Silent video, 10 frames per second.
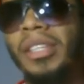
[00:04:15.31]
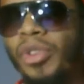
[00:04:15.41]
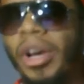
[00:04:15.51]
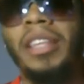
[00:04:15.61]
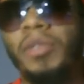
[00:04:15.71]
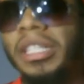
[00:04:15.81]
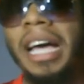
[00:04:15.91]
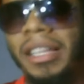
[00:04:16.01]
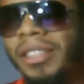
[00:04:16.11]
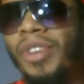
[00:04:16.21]
trailer's
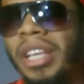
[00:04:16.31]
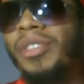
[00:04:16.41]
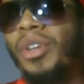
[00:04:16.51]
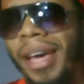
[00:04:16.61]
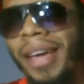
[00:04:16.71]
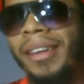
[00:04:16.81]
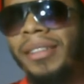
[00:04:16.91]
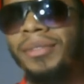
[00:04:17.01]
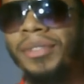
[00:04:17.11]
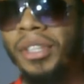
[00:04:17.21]
okay,
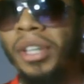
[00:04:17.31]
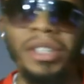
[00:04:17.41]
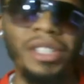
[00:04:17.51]
you know.